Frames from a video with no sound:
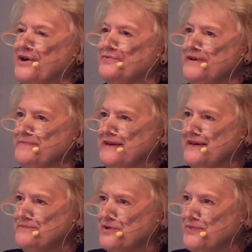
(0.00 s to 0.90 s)
We
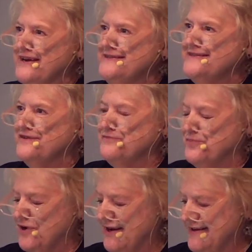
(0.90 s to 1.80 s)
become a race of
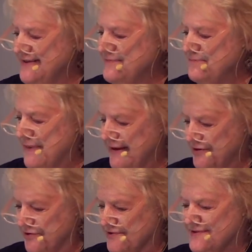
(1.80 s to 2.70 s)
praying
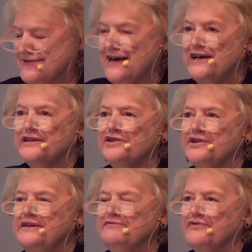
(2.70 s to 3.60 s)
beggars,
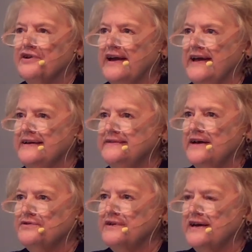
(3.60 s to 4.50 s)
looking for a
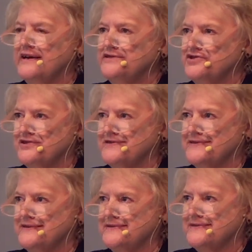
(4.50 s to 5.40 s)
handout
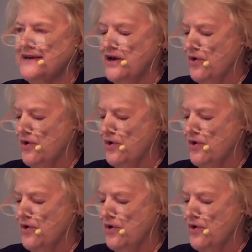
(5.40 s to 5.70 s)
consciousness.